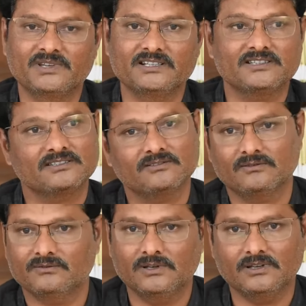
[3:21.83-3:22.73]
means
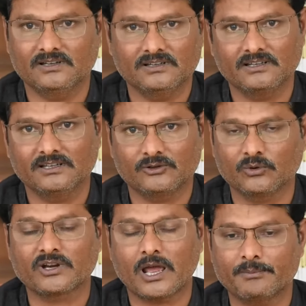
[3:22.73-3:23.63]

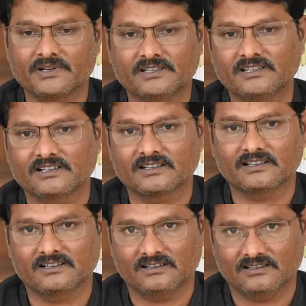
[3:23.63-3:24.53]
it won't happen in
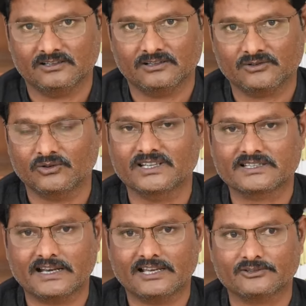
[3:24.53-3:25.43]
the
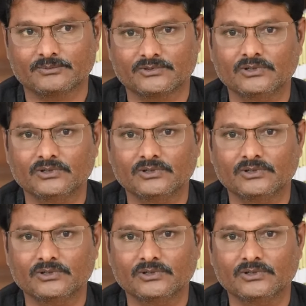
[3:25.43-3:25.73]
today's classroom.